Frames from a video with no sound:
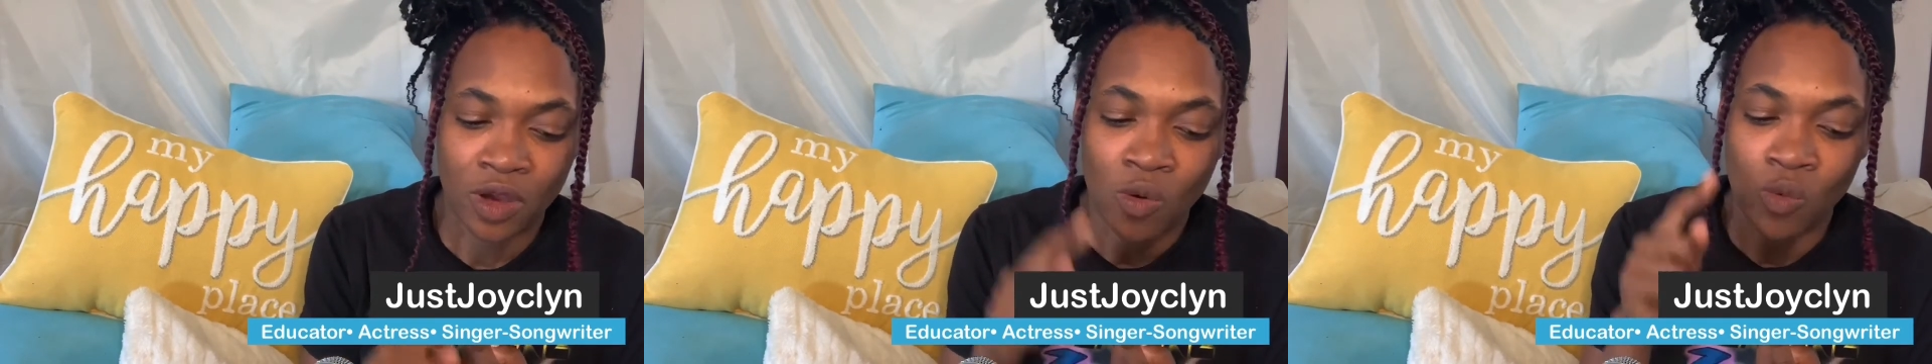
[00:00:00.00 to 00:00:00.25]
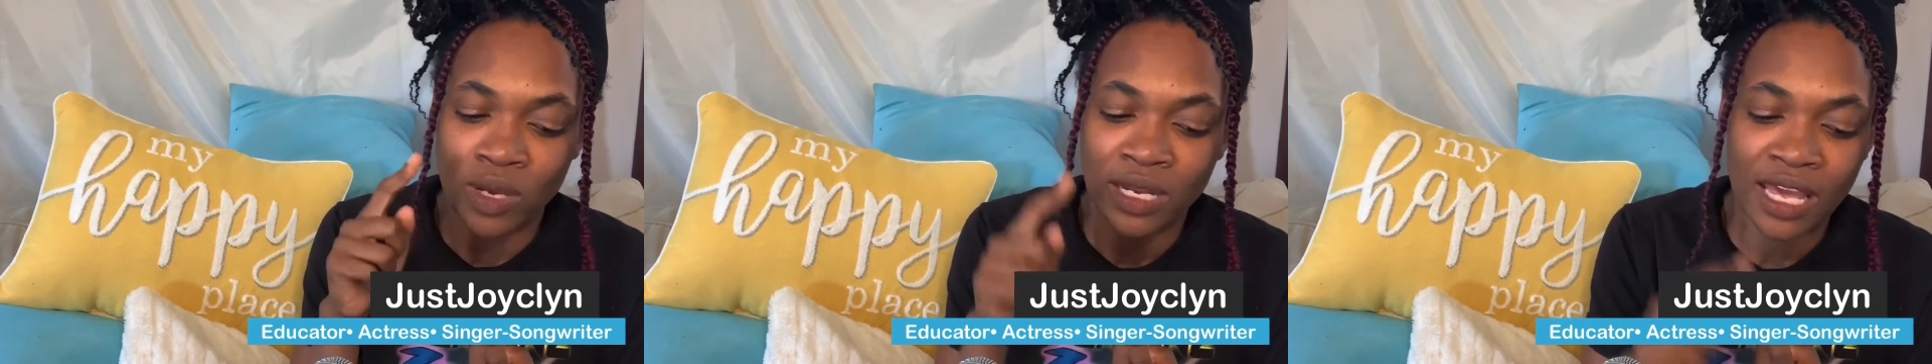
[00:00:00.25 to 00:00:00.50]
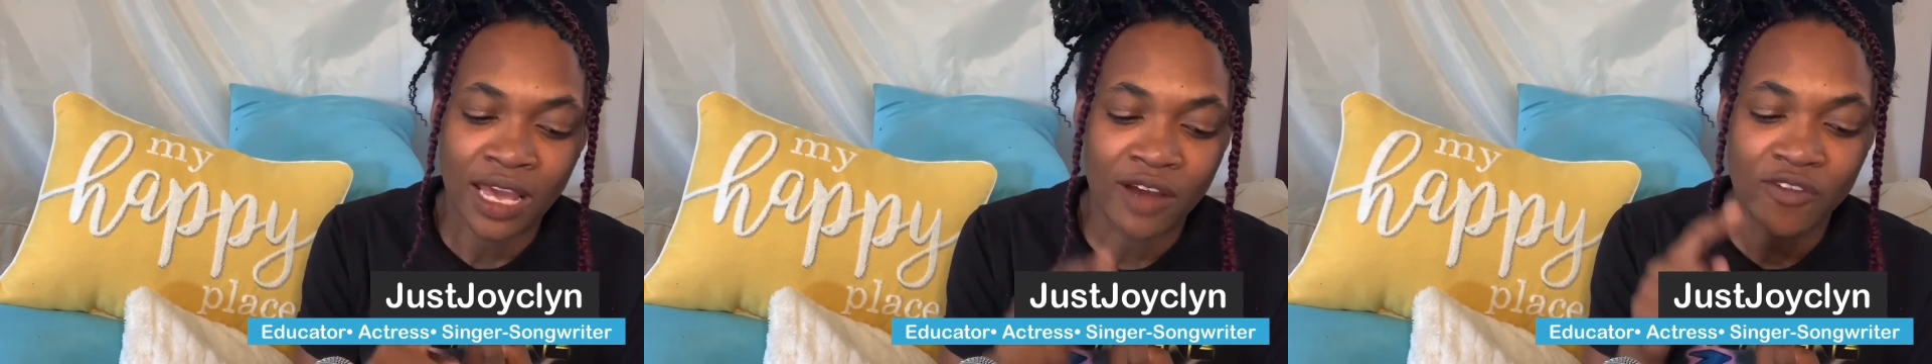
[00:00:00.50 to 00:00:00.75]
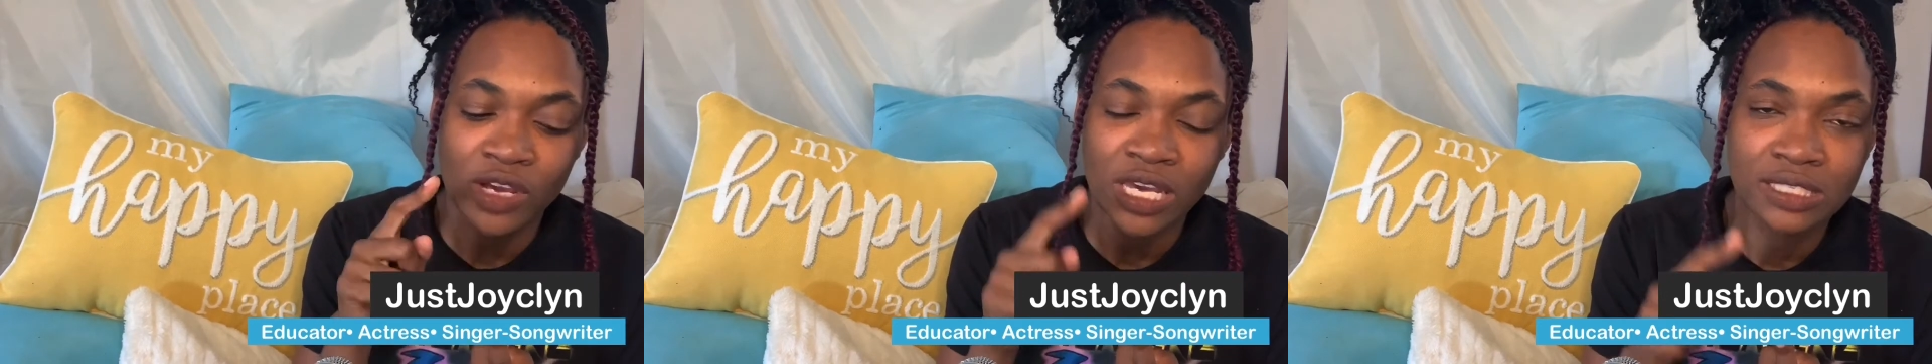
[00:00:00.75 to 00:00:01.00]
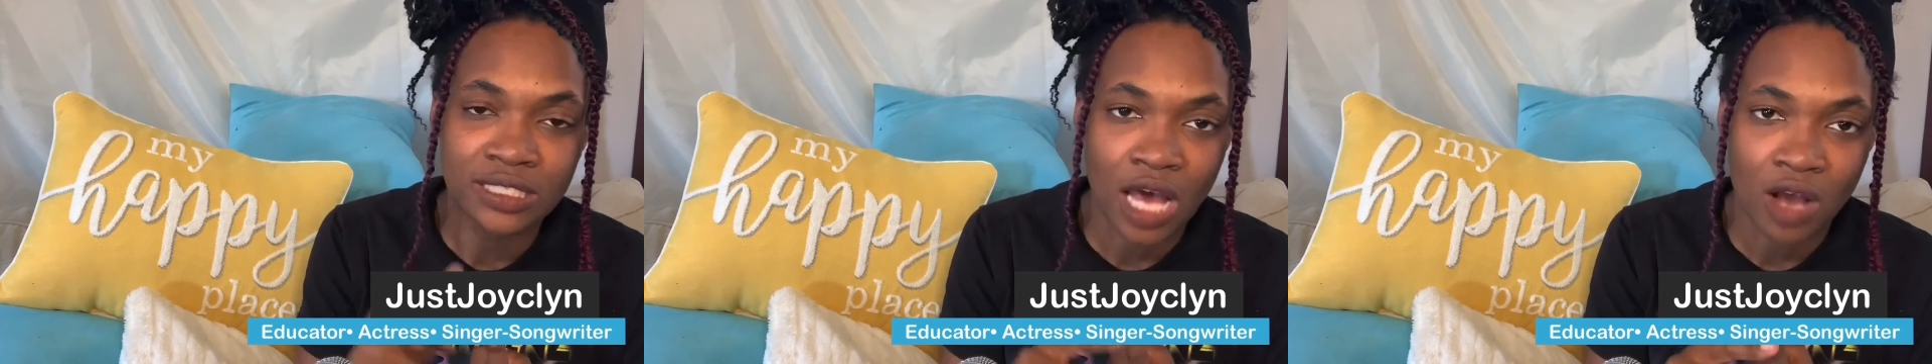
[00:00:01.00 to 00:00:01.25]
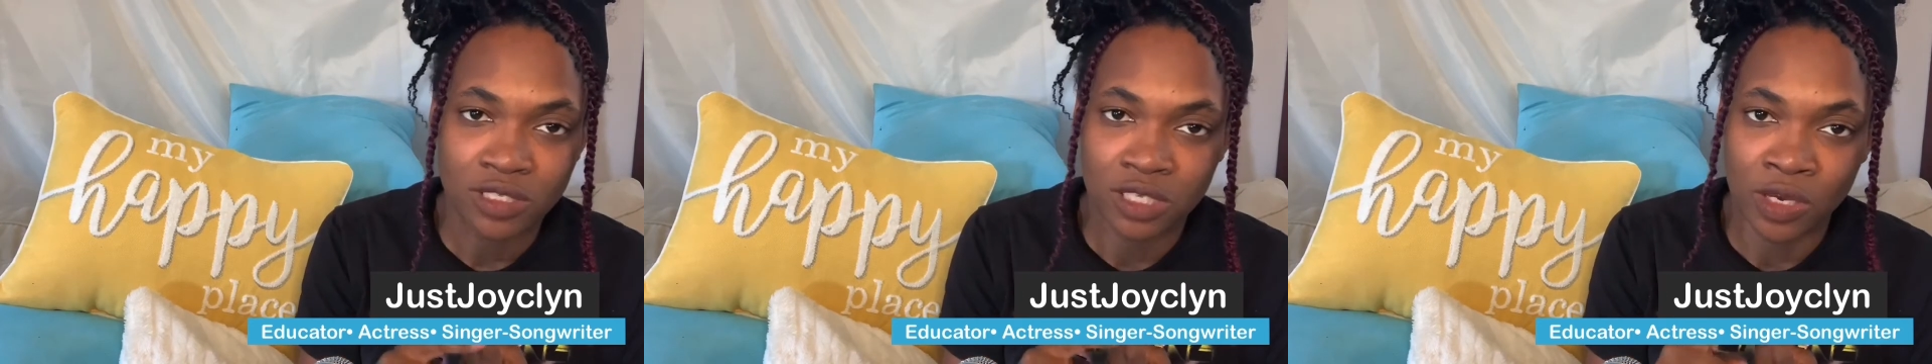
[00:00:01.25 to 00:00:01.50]
whenever he
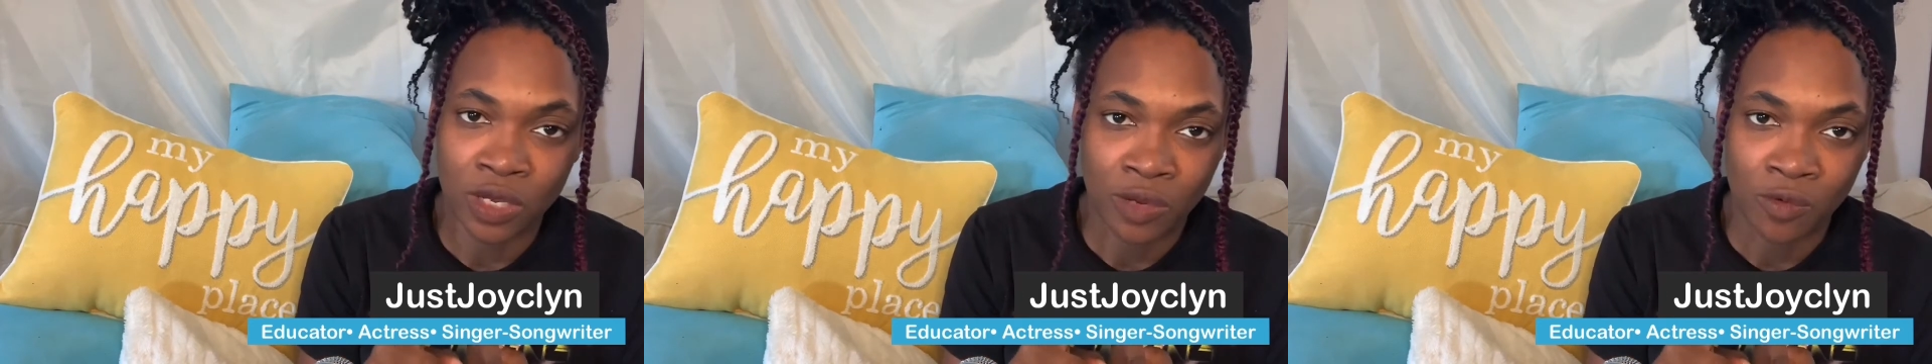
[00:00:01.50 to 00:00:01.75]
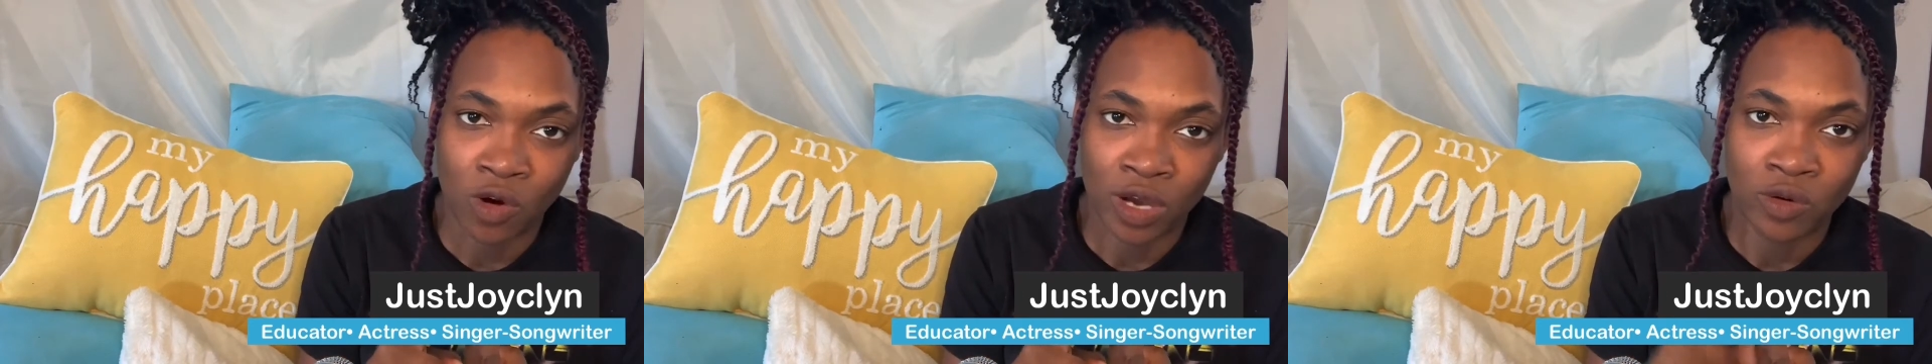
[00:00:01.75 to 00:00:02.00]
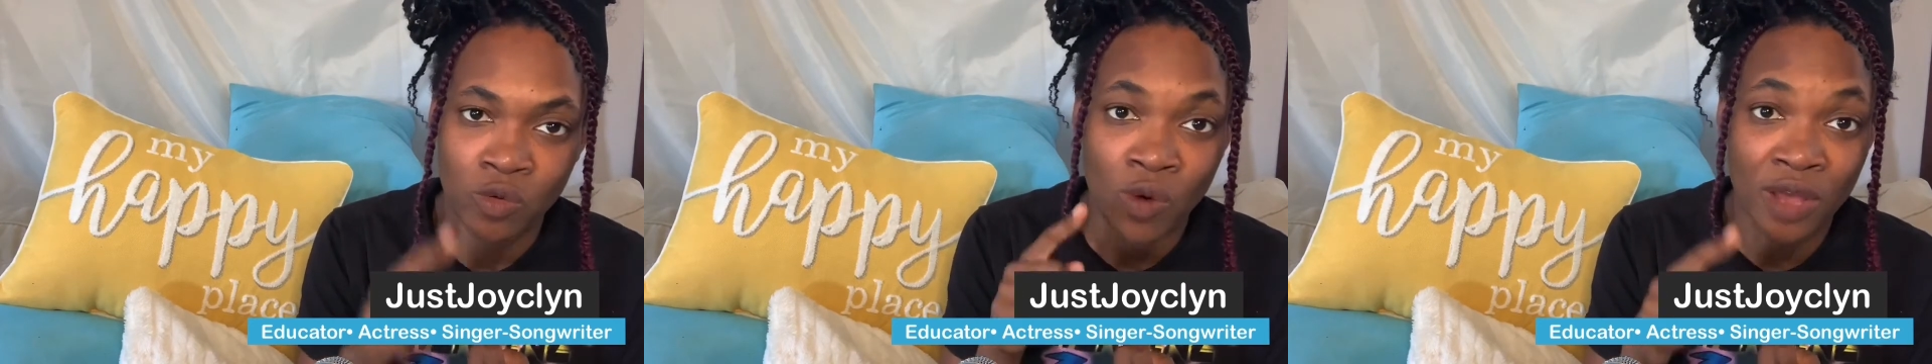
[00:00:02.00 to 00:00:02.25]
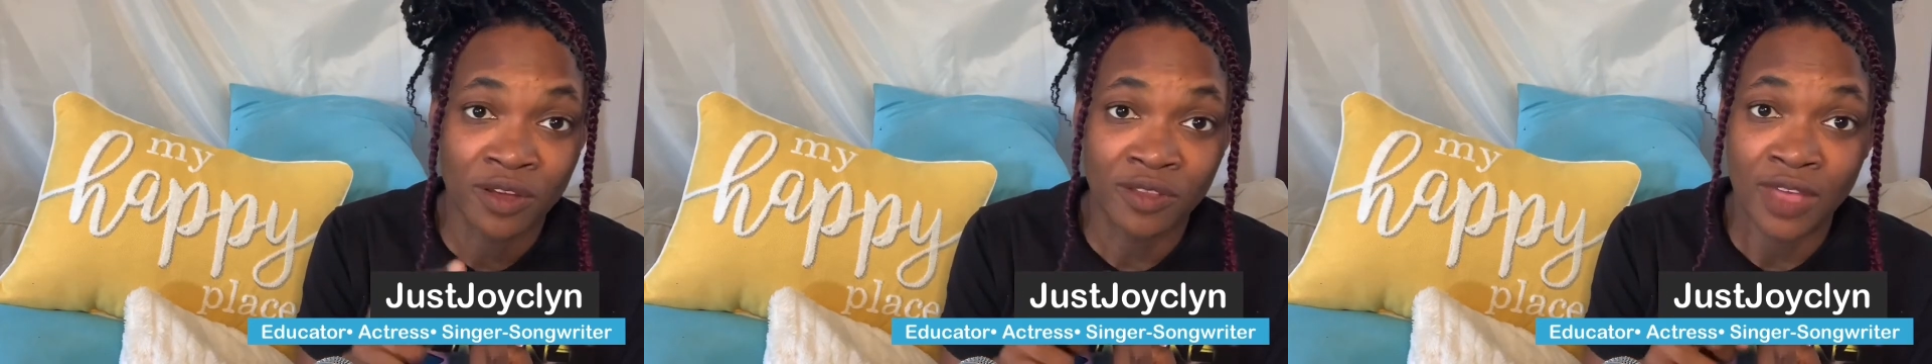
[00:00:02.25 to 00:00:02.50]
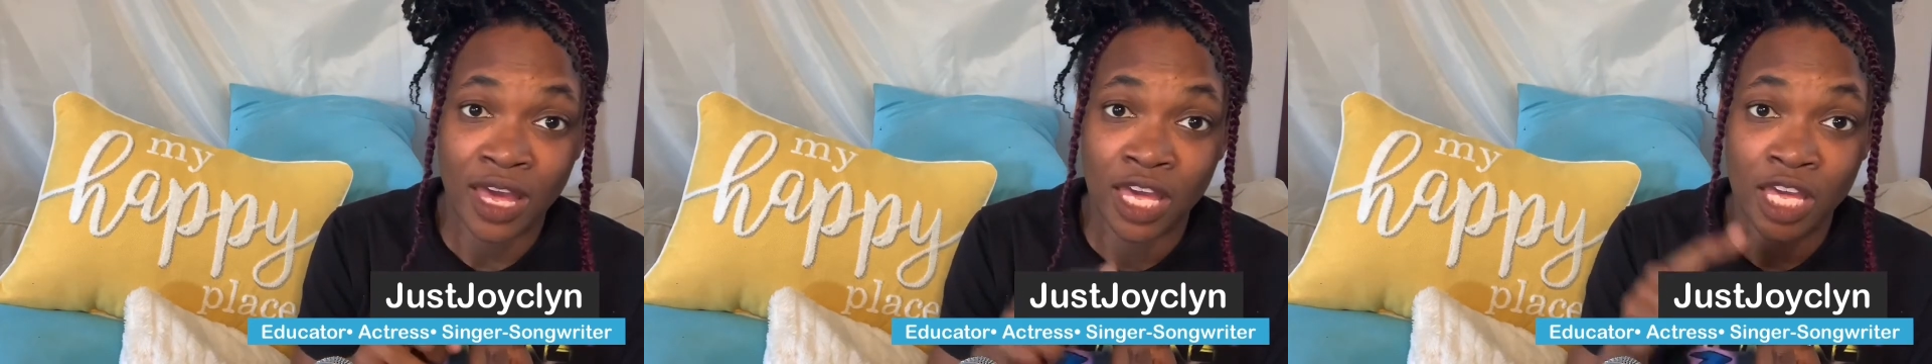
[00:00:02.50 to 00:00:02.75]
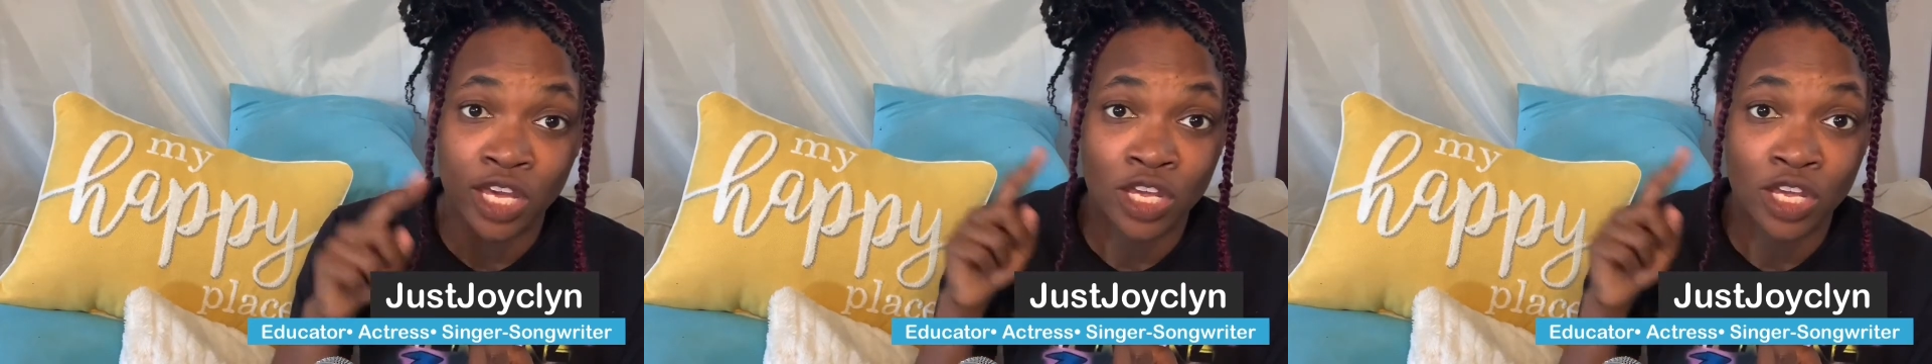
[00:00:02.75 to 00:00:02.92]
talked to anyone, whether they